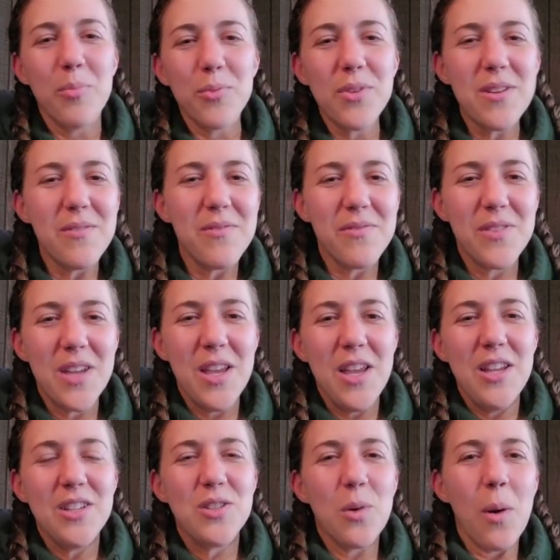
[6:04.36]
brief
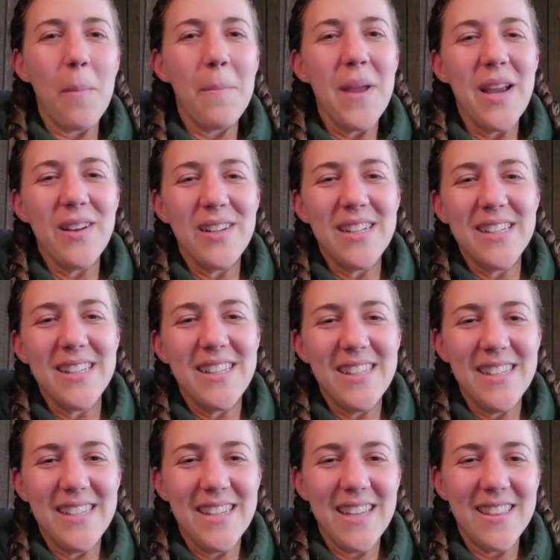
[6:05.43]
dorm parent
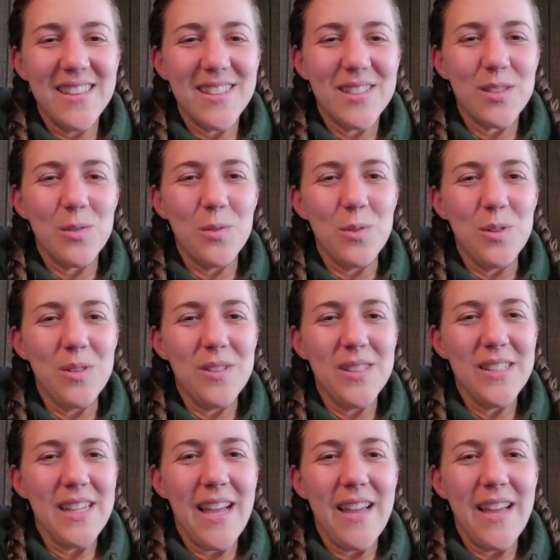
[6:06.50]
gig at the school.